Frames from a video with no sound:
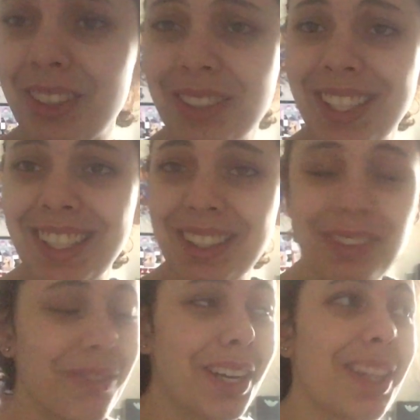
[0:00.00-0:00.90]
know yet.
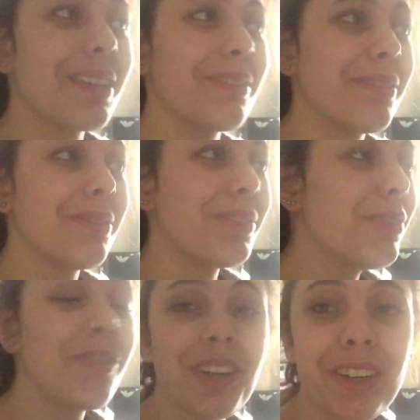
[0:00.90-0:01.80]
One of them. We'll
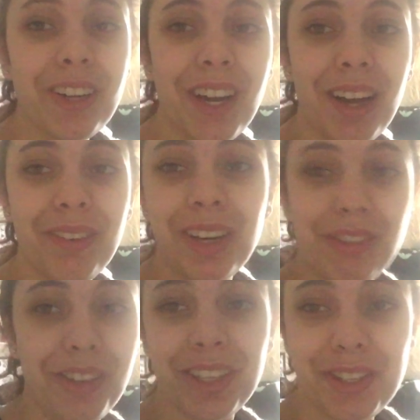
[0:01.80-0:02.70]
figure out when I
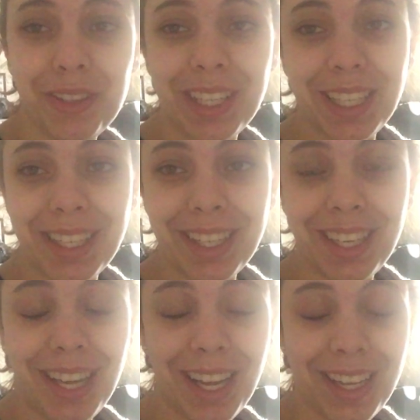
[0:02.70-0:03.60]
finish reading
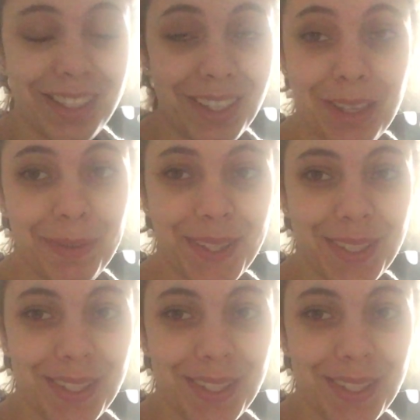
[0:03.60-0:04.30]
like 0 books